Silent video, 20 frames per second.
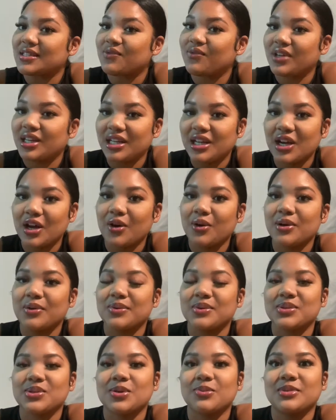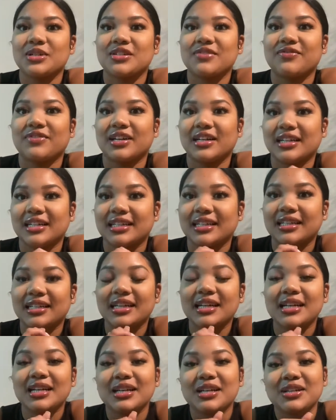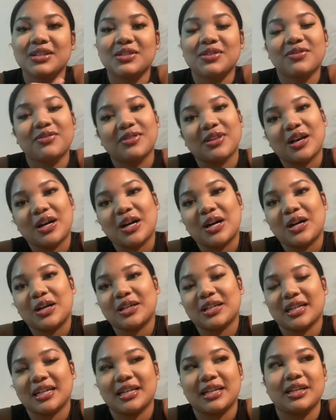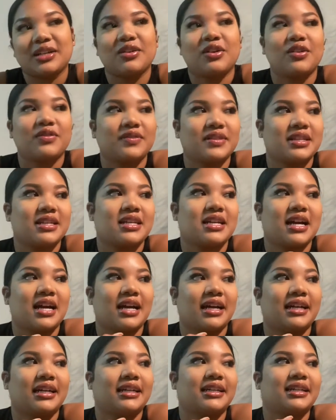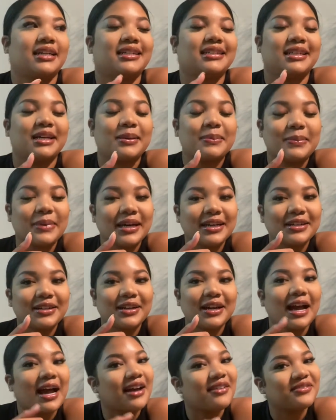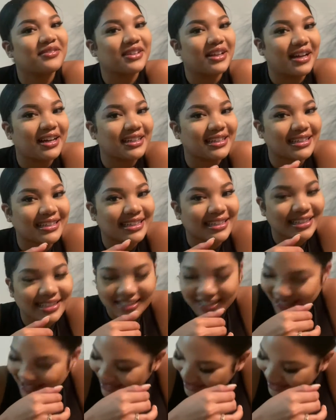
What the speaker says: video. It was so much fun to vlog, and hopefully I get better at vlogging